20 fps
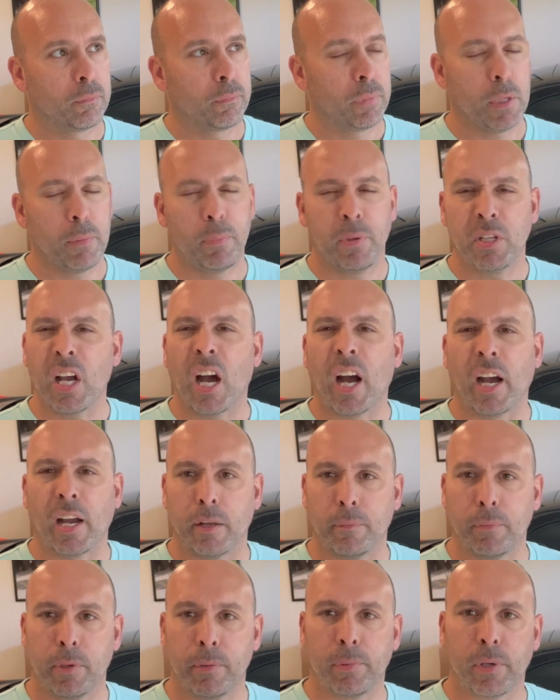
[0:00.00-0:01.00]
PPI,
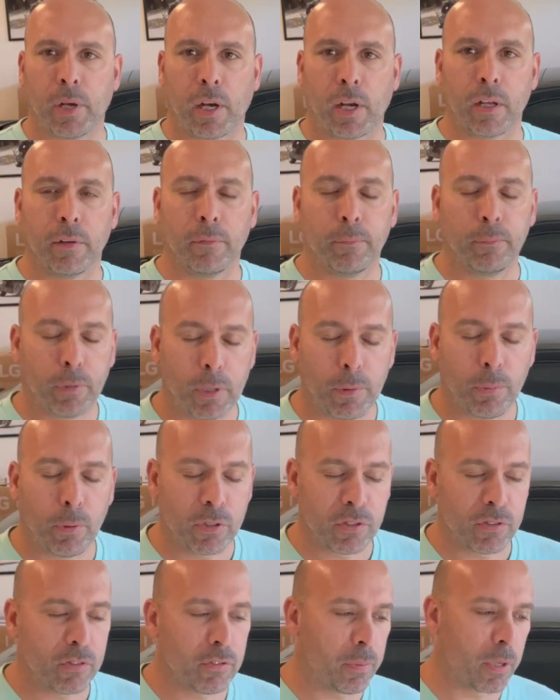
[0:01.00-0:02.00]

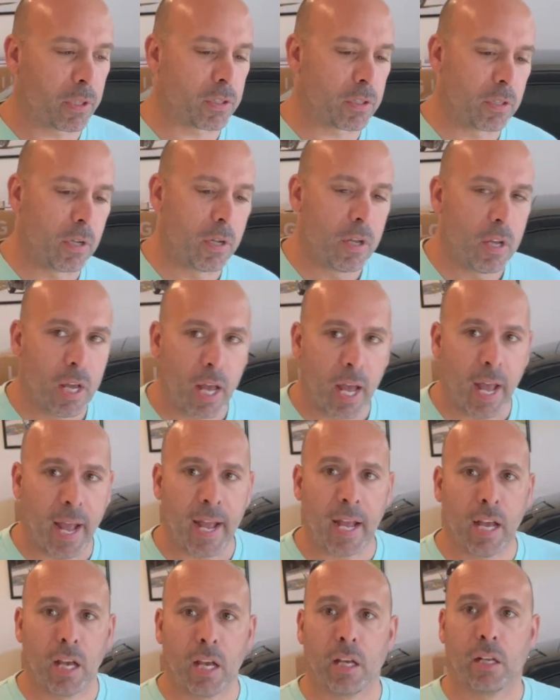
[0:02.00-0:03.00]
pre-purchase inspection.
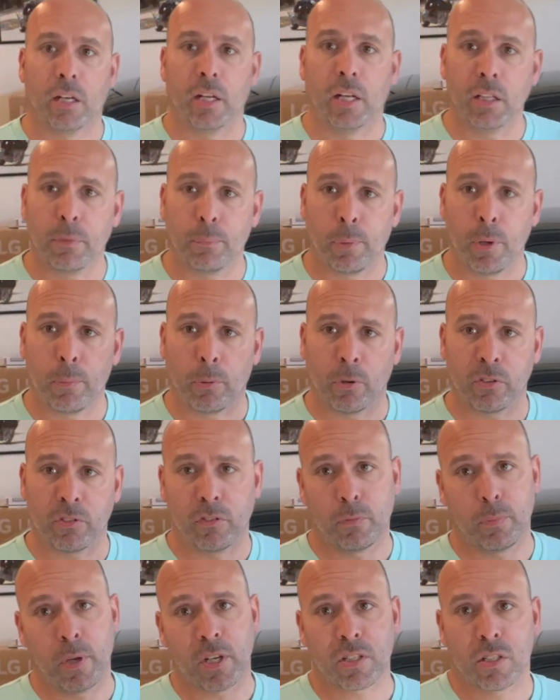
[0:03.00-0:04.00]
And in the pre-purchase
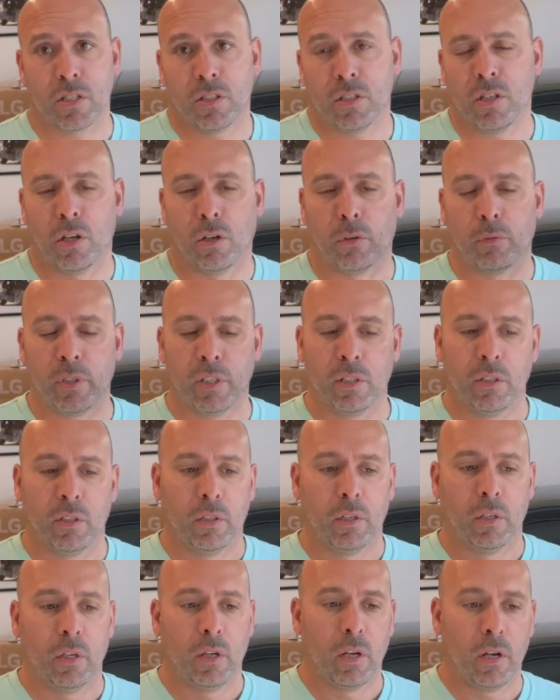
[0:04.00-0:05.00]
inspection, you know,
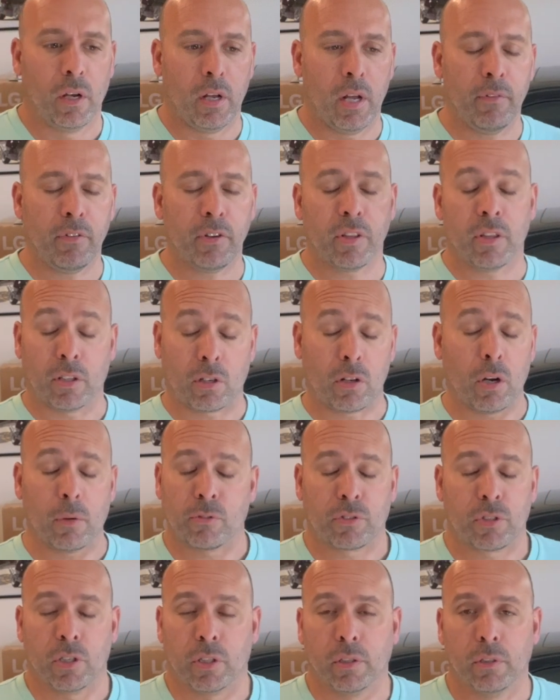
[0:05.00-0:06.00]
the car
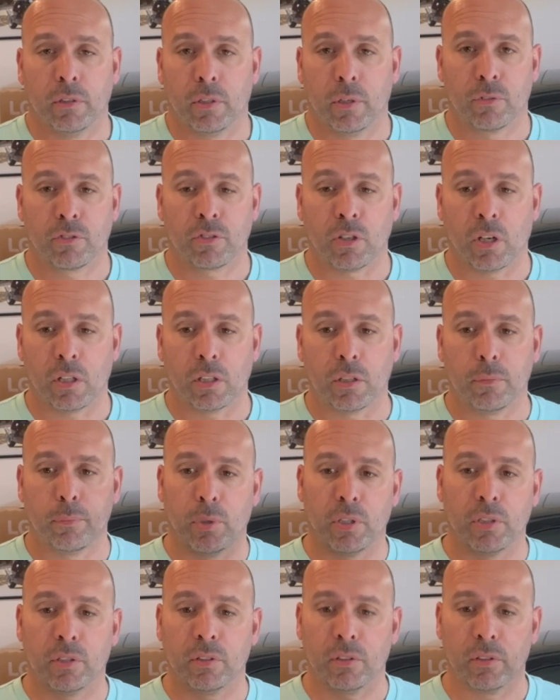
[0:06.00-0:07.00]
was good, it was solid,
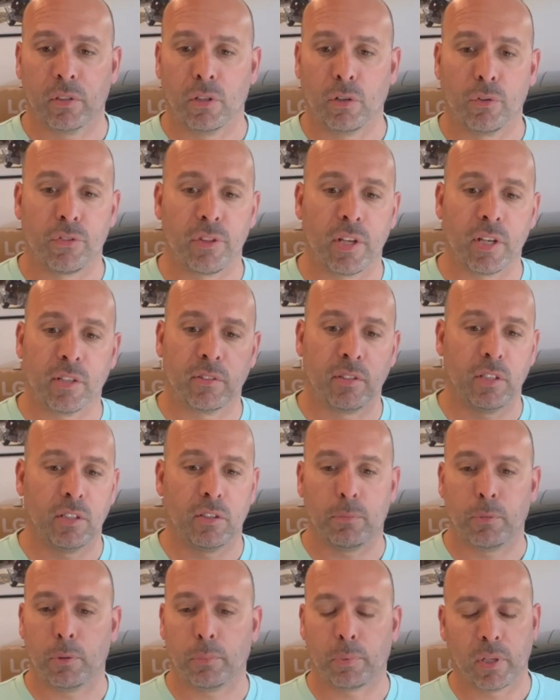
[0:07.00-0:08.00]
but little things need
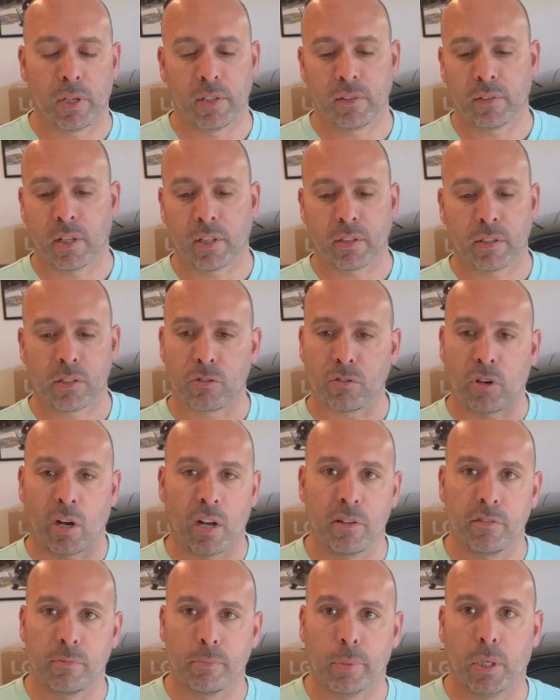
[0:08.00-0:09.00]
to be replaced like the
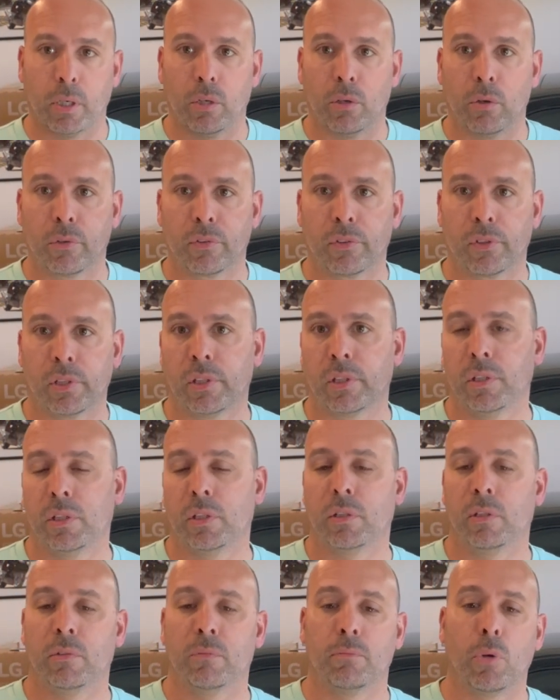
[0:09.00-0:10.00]
drive belt,
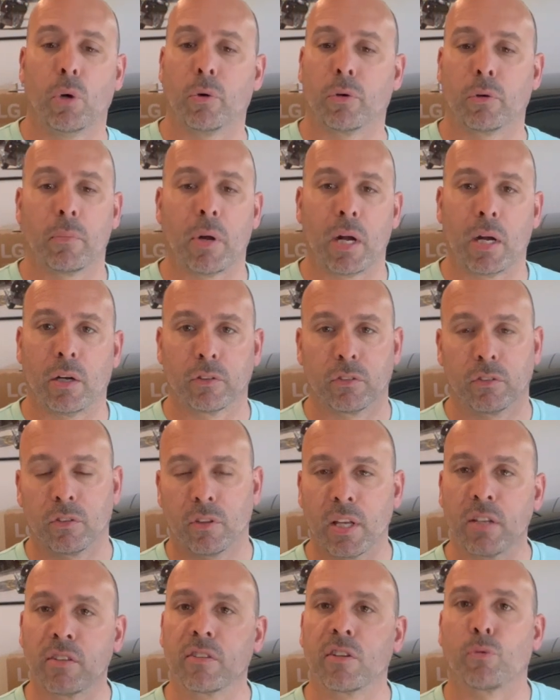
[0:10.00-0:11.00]
the motor mounts,
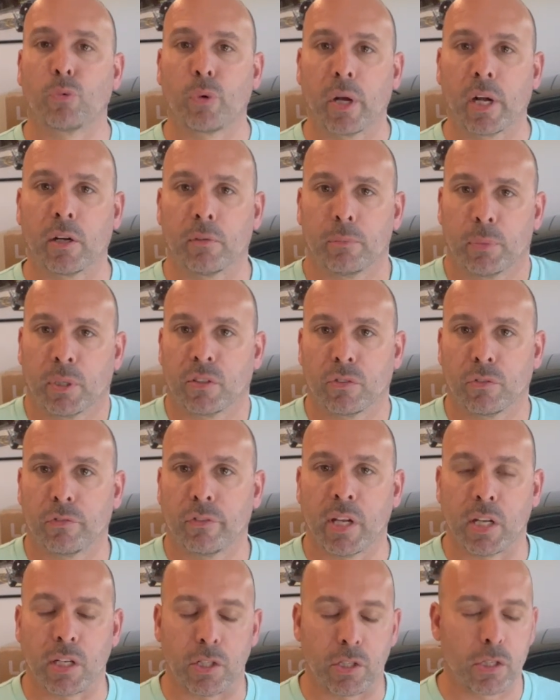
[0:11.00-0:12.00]
things that wear because of
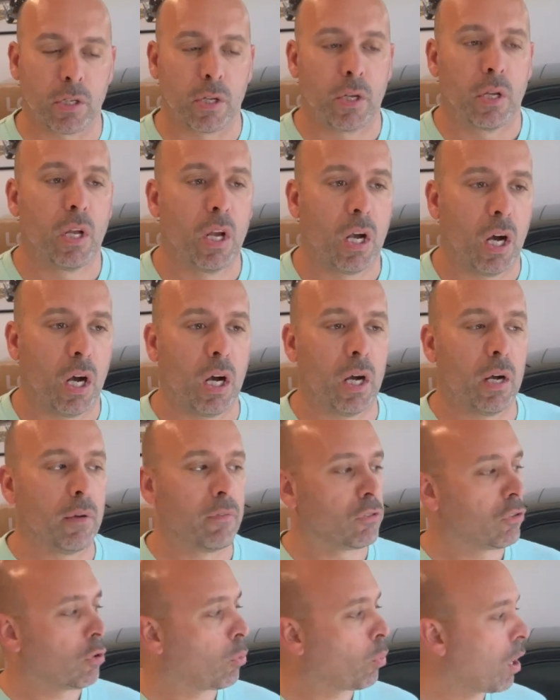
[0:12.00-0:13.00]
age.
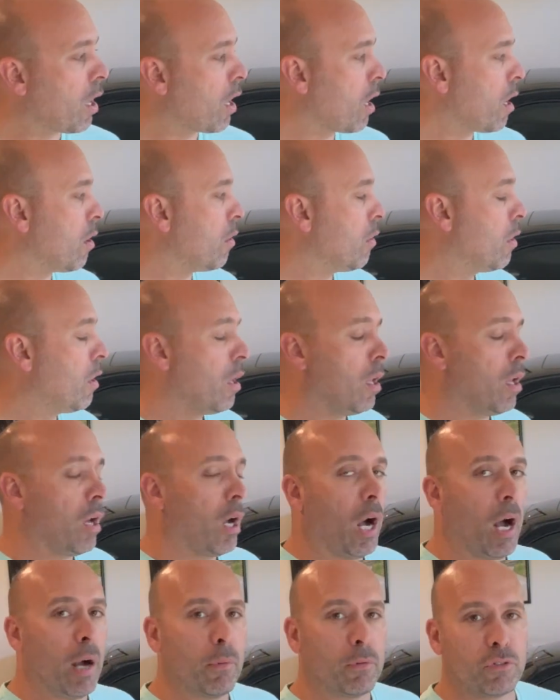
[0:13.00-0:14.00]
So while
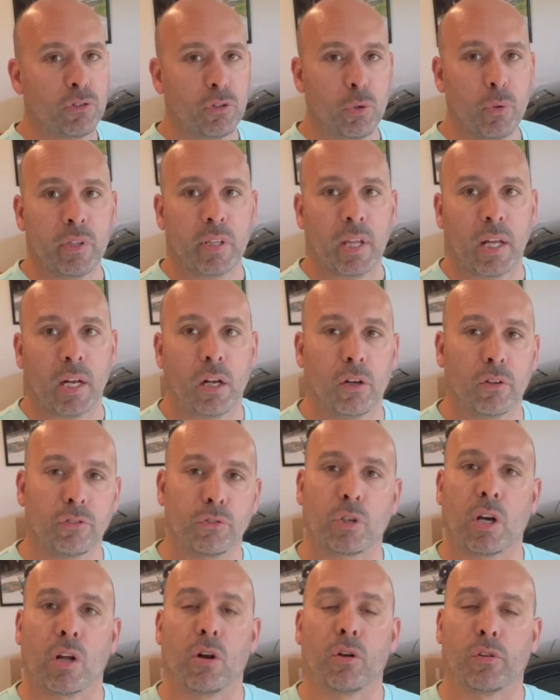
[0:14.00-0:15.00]
I was doing that, I also
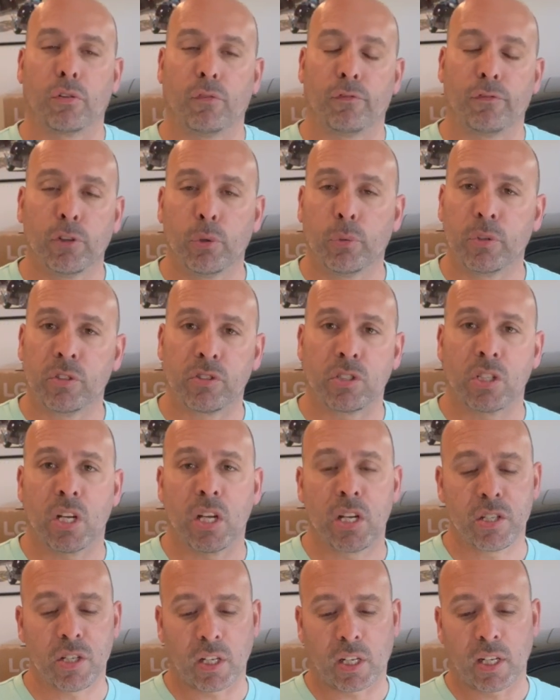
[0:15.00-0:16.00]
got all the fluids
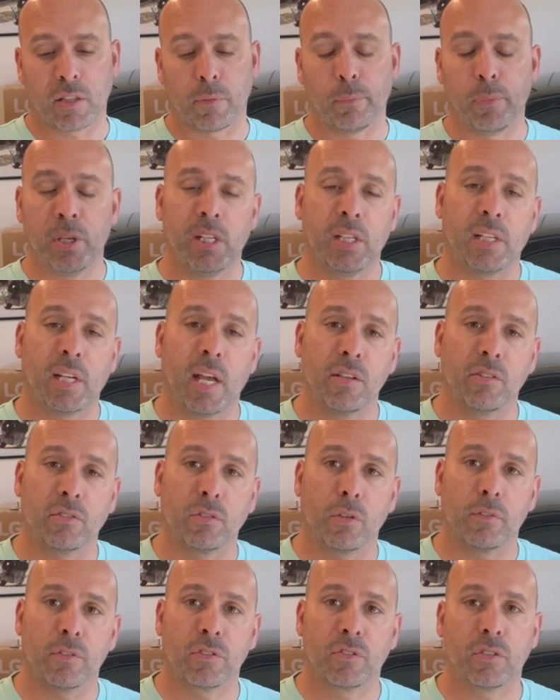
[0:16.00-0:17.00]
changed, I got the PDK
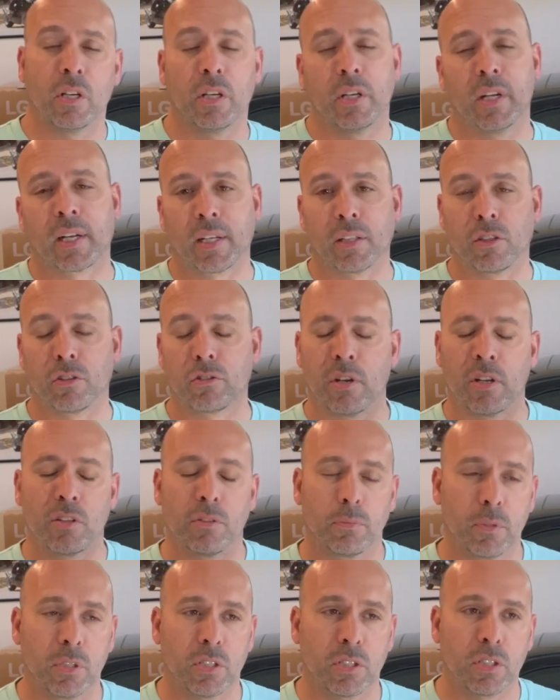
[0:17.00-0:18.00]
service done, I got the
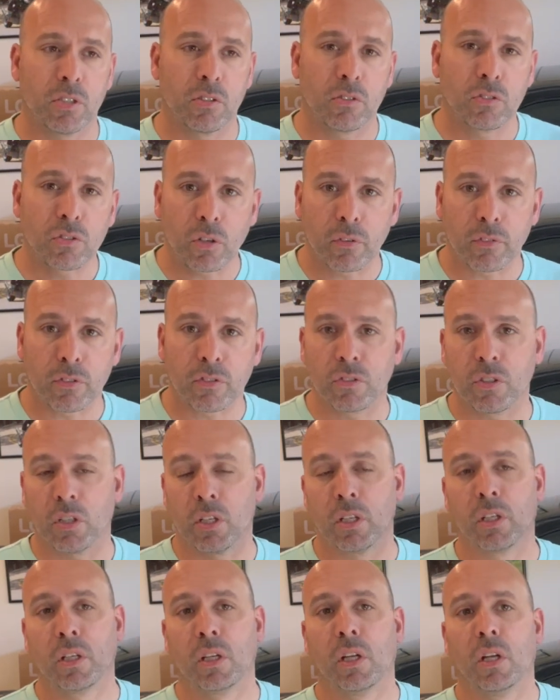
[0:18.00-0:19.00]
transmission service
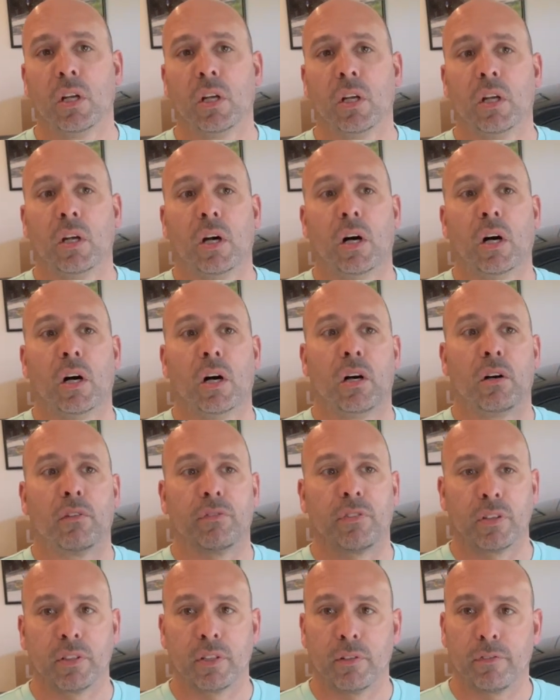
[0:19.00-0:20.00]
done,
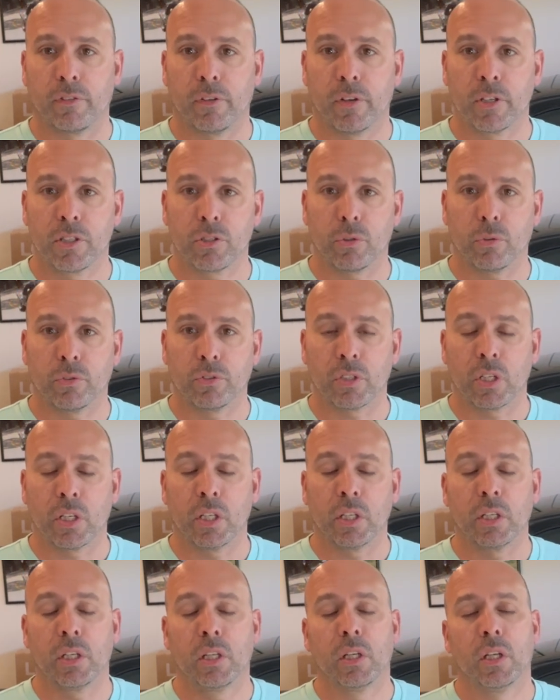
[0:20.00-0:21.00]
front differential
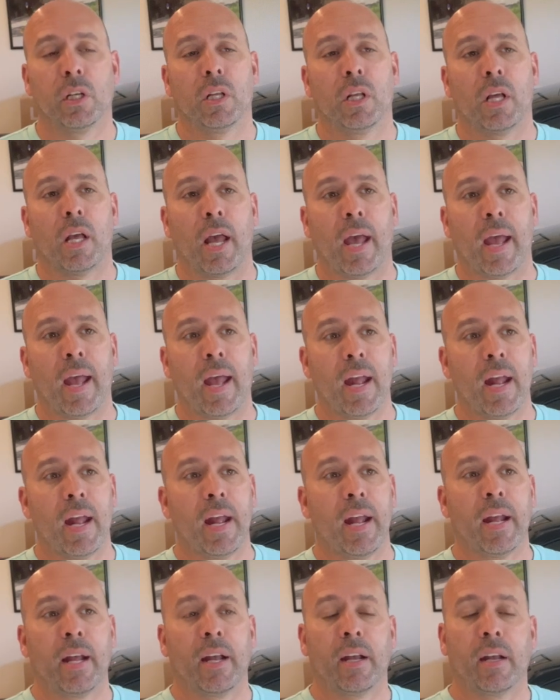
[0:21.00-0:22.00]
done,
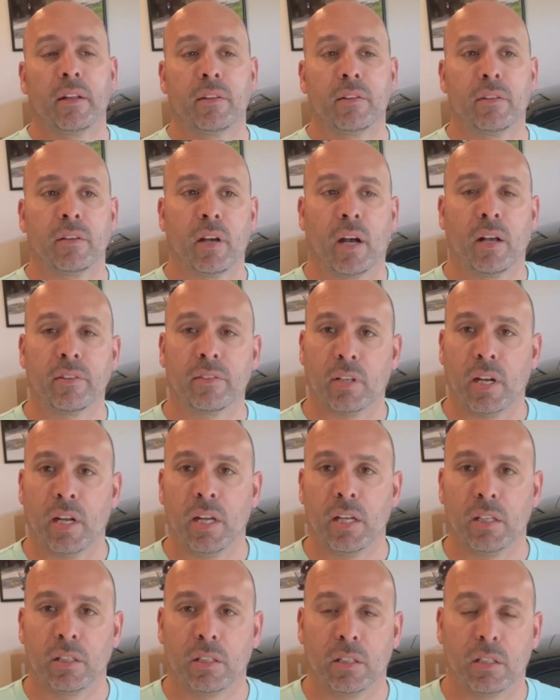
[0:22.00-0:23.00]
and I said,
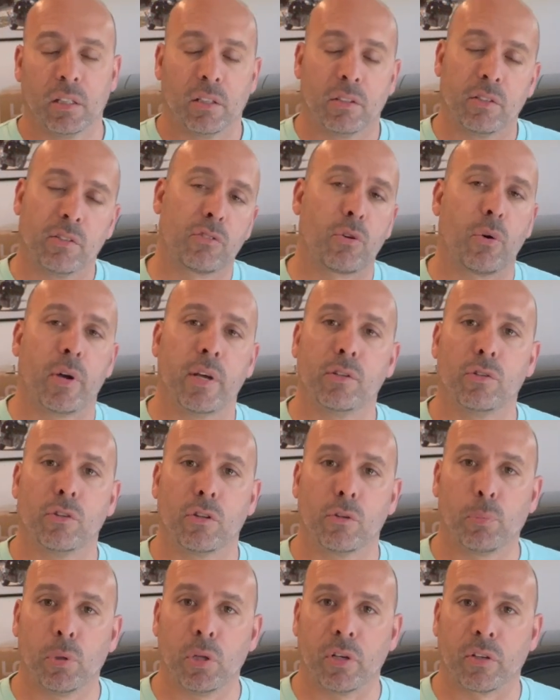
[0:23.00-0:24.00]
hey, let's go ahead and
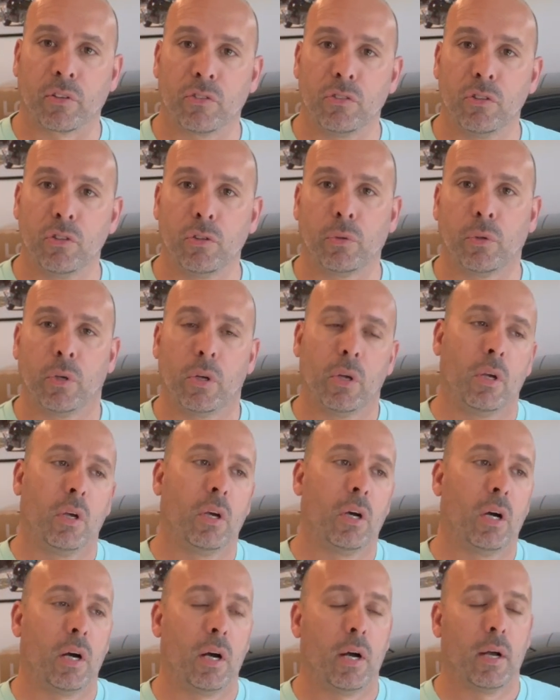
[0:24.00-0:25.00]
do the plugs too.
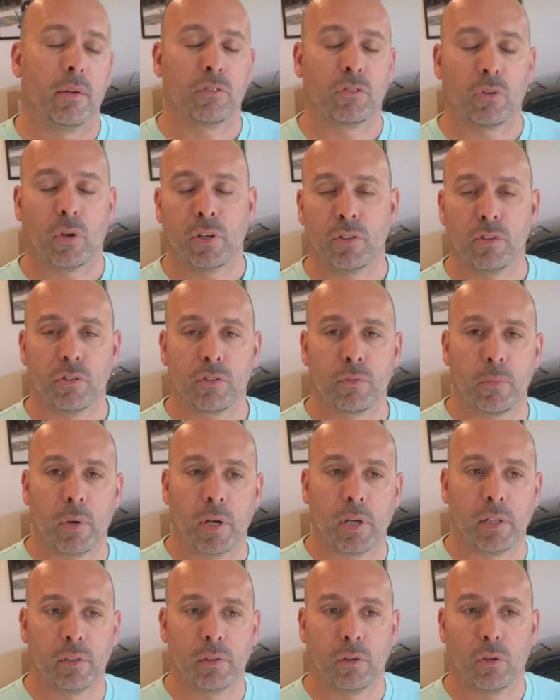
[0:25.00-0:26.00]
So I used
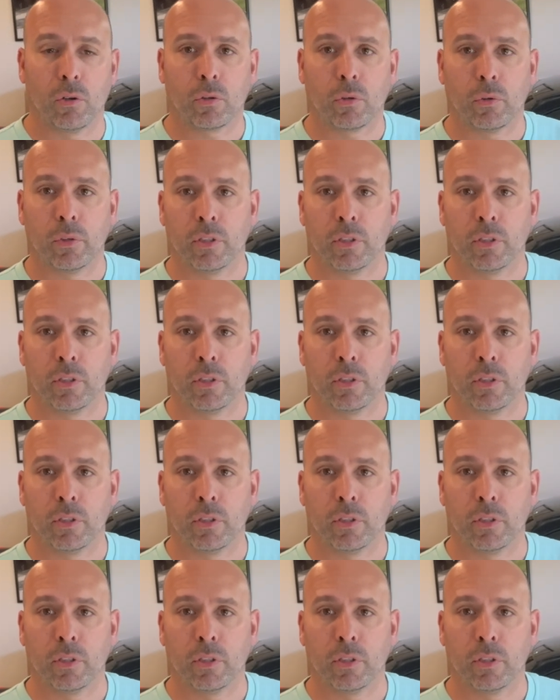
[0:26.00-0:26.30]
my local